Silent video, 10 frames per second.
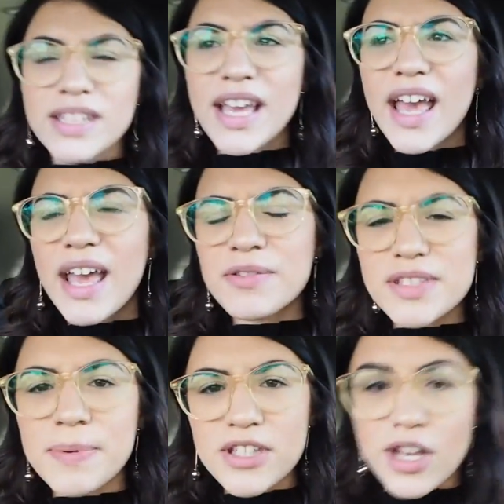Yeah, it
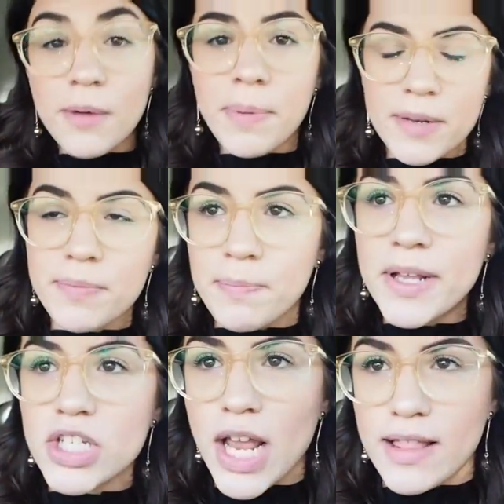was just a
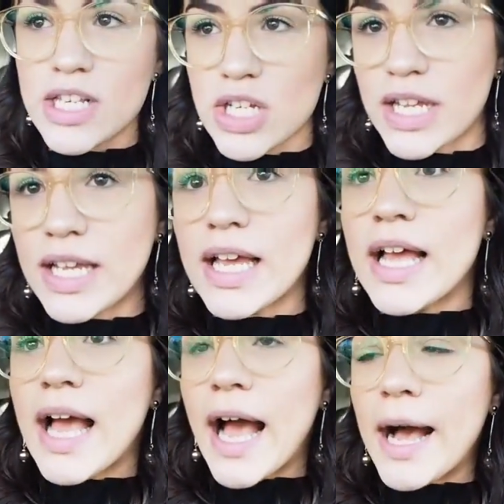bit challenging.
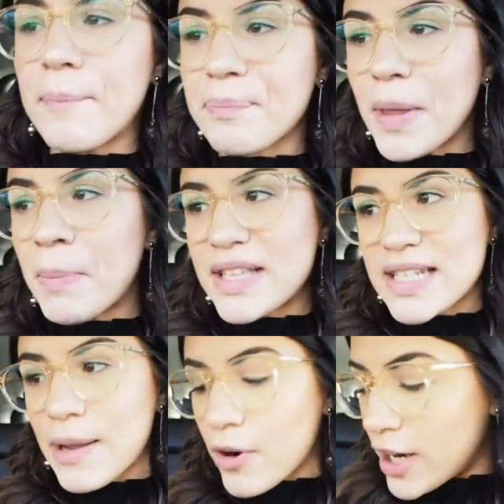But
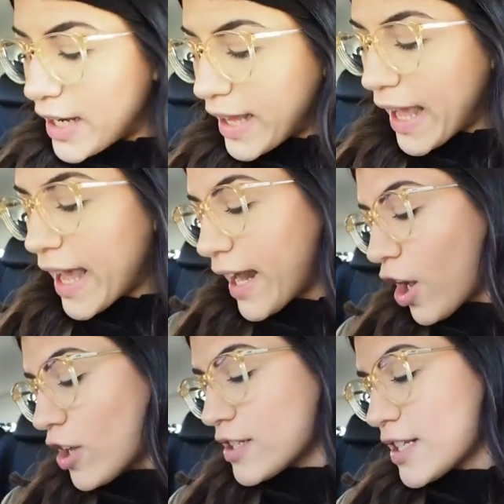today we're on it again.
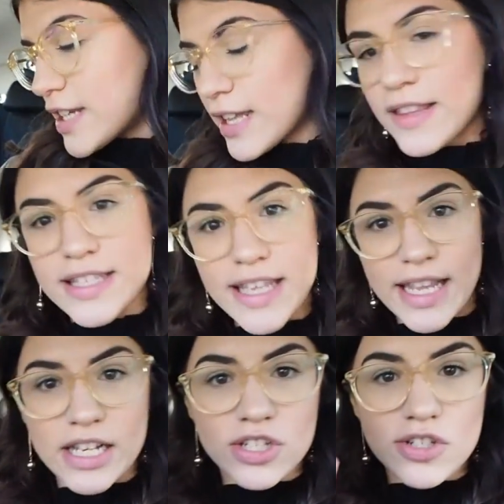On to the
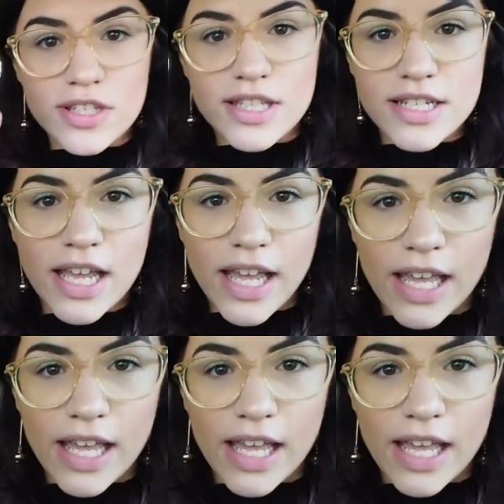second juice of the day.